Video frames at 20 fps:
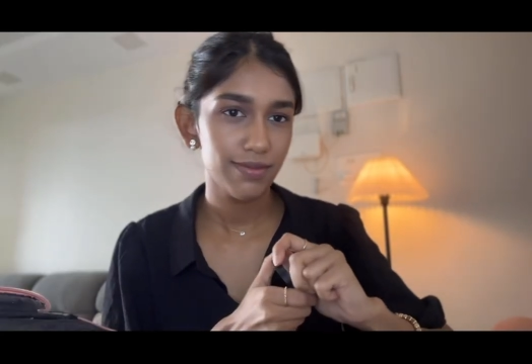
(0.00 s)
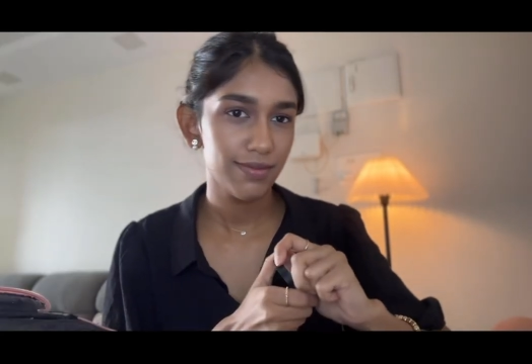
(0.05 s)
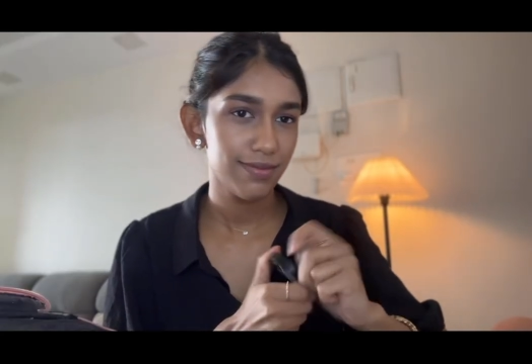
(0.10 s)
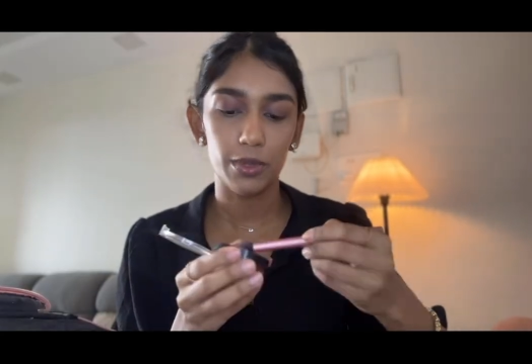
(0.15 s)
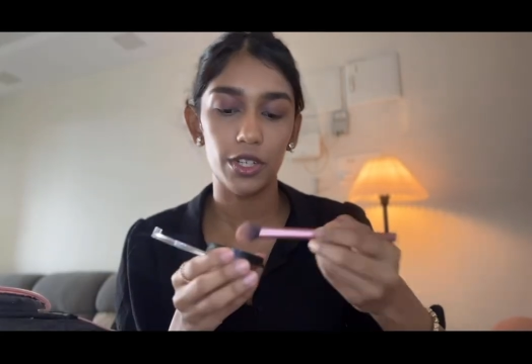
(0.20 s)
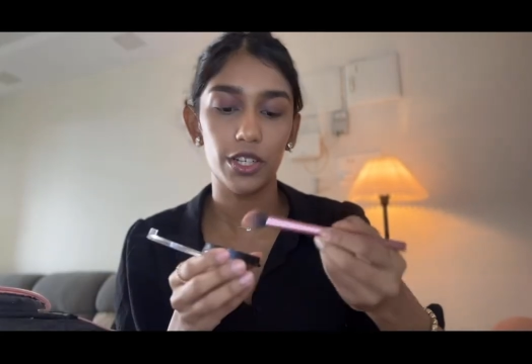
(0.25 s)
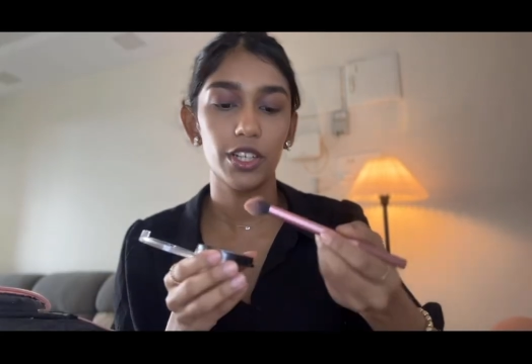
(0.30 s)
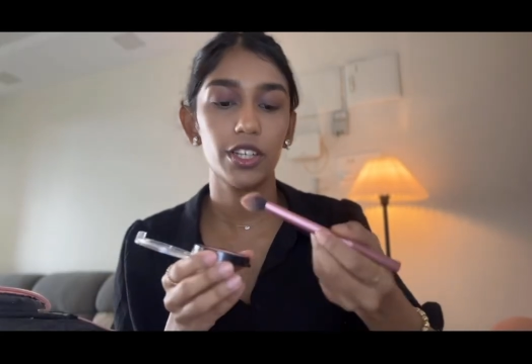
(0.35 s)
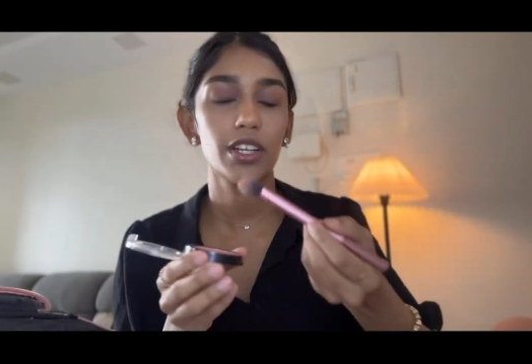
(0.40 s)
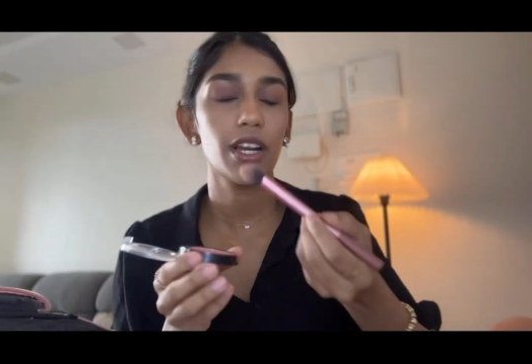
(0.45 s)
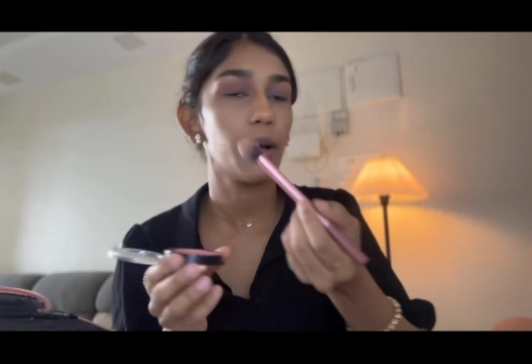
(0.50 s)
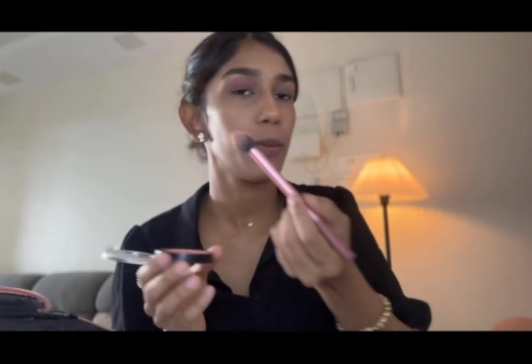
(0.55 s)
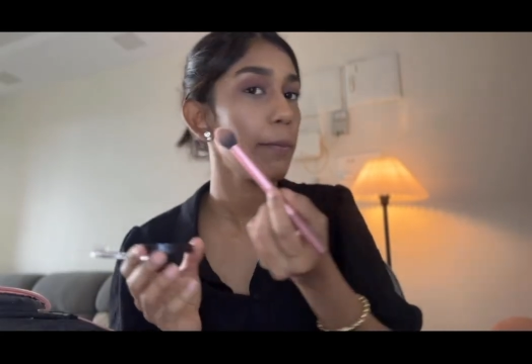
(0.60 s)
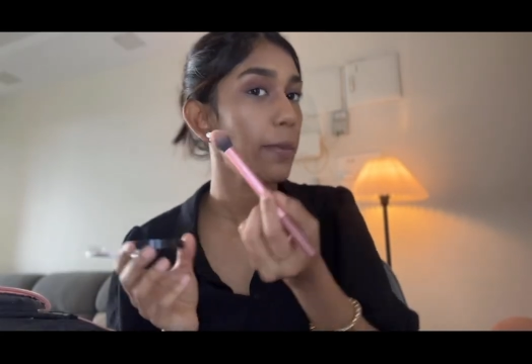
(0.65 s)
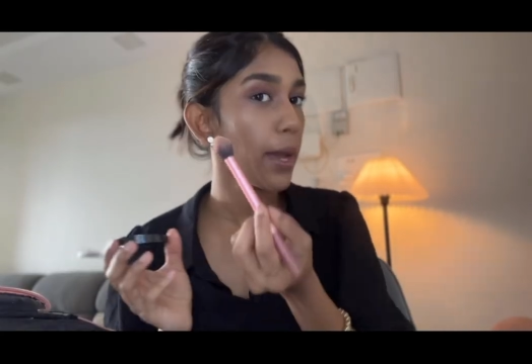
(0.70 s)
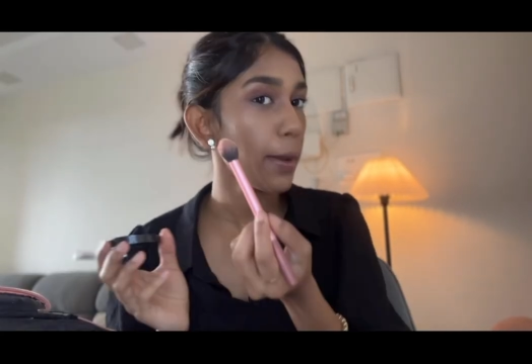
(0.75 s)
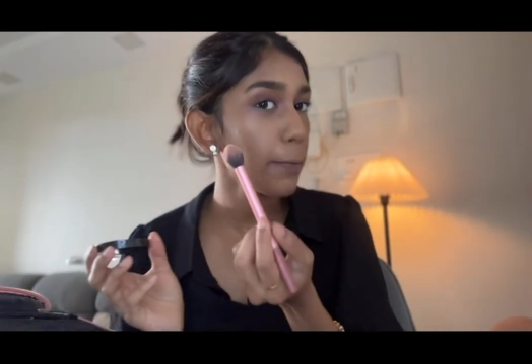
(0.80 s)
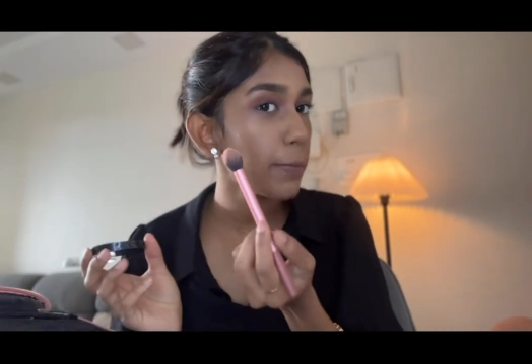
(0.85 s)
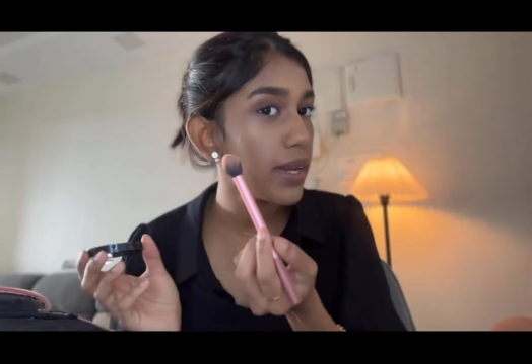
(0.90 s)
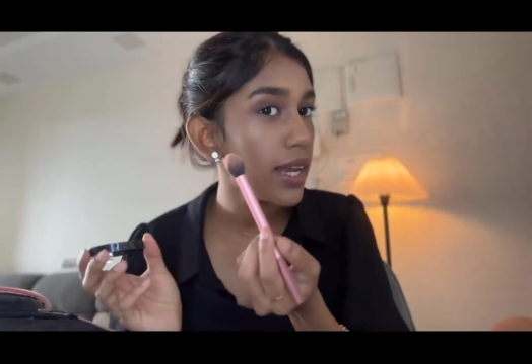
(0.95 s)
I'm gonna grab
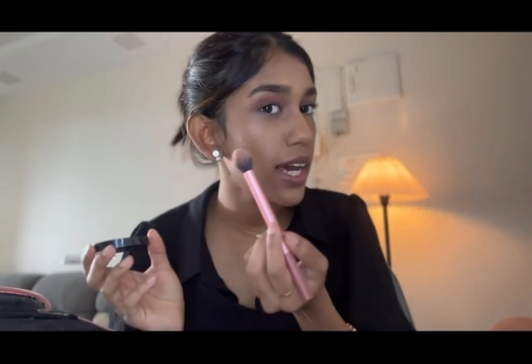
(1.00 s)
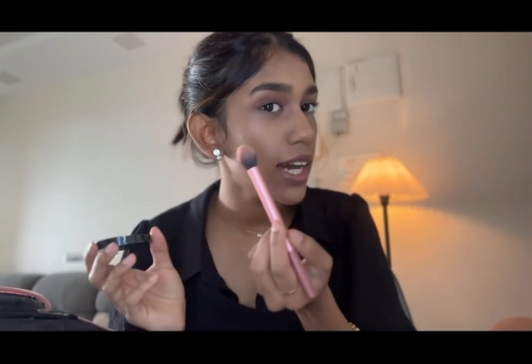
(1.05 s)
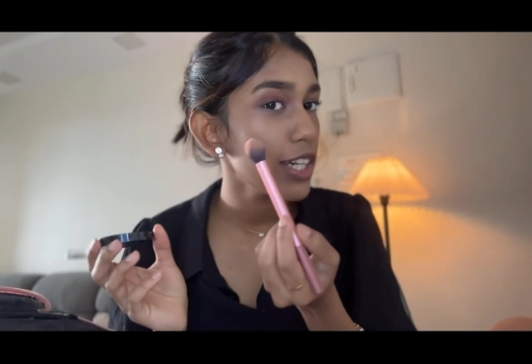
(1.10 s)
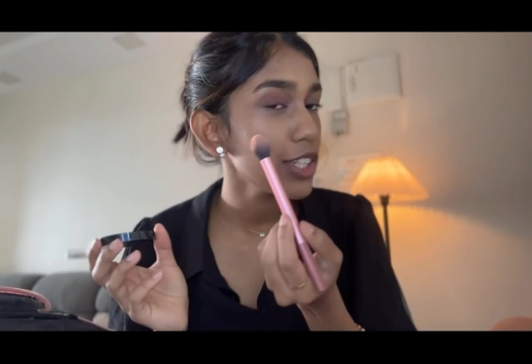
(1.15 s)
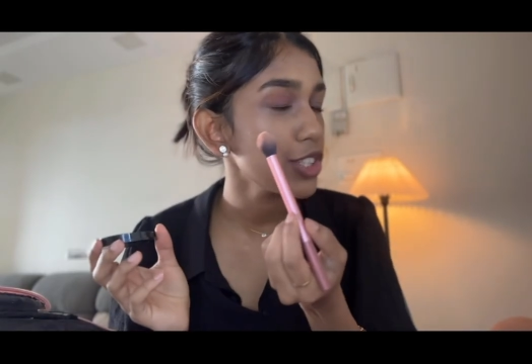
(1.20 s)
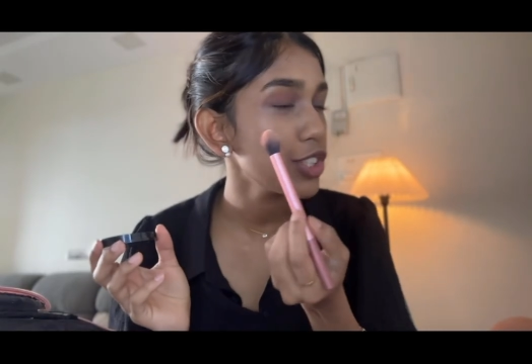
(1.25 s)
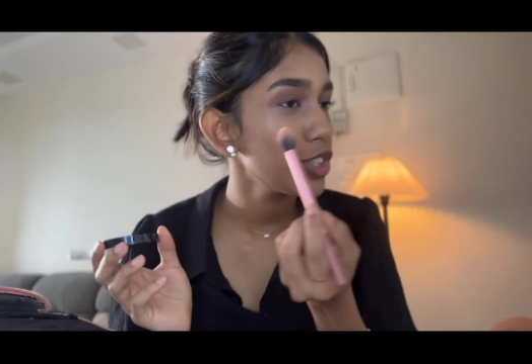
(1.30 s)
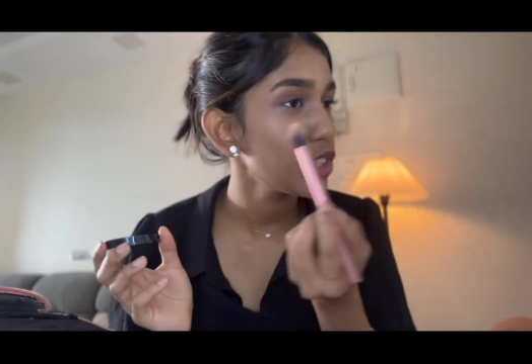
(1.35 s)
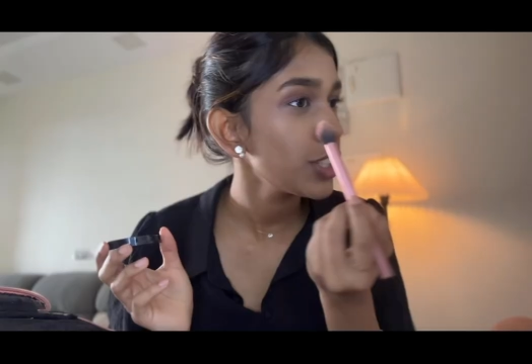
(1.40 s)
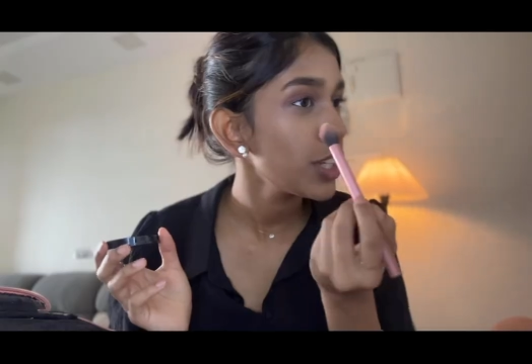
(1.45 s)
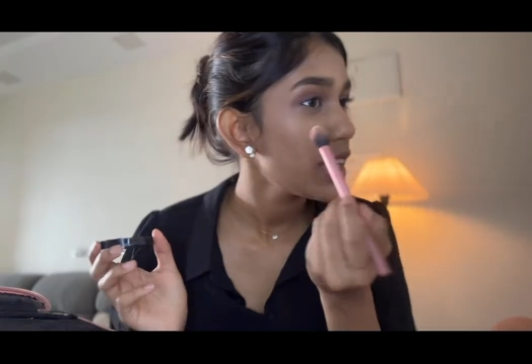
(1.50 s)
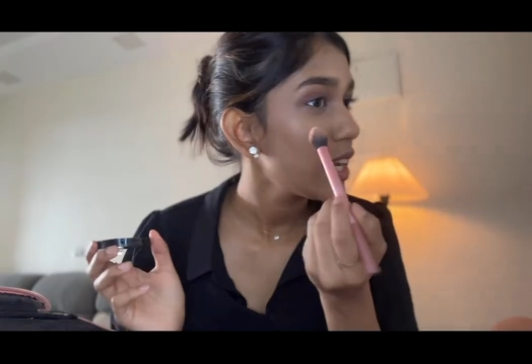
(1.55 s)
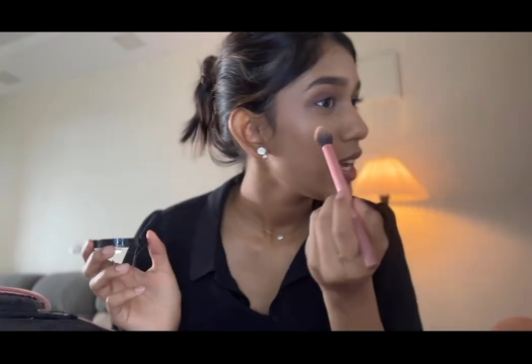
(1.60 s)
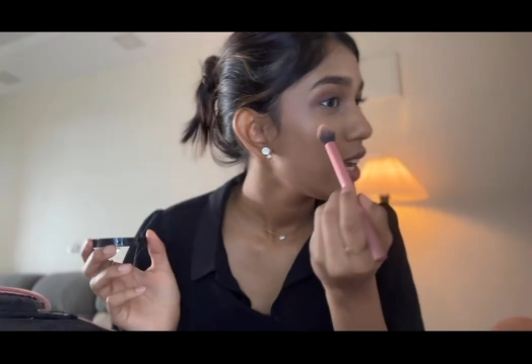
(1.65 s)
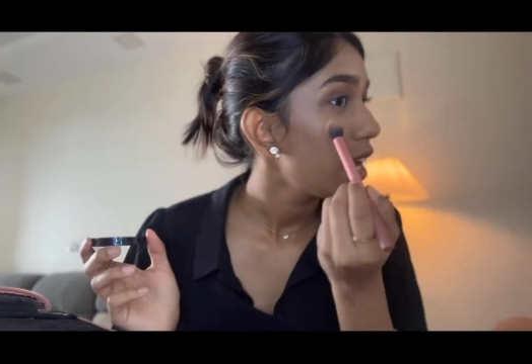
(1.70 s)
my blush